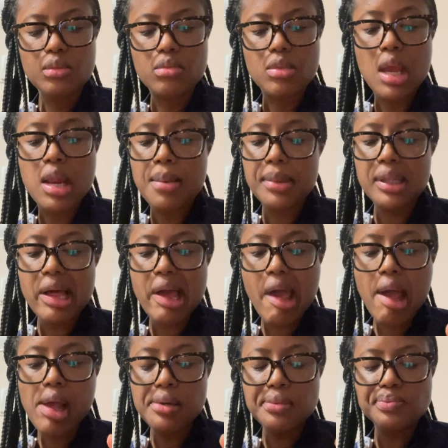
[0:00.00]
And I'm
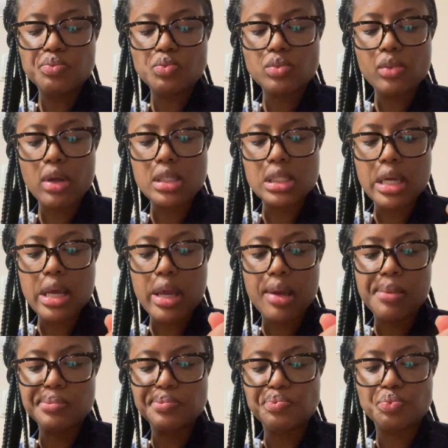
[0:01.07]
glad because I
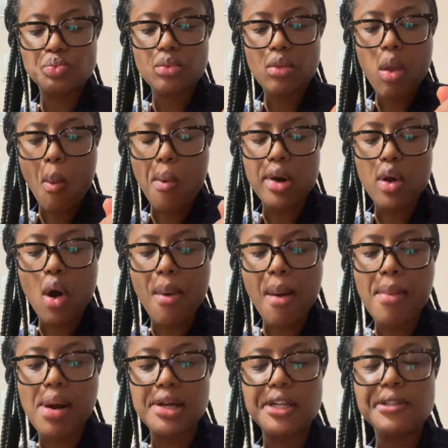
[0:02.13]
won all my
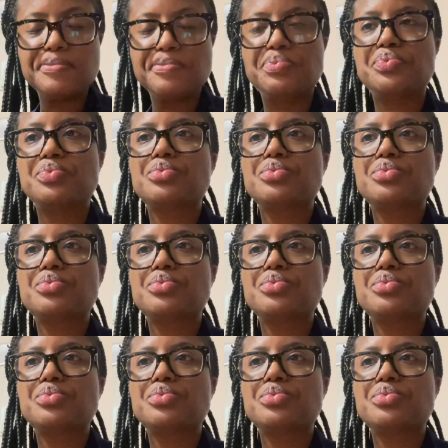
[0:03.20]
money.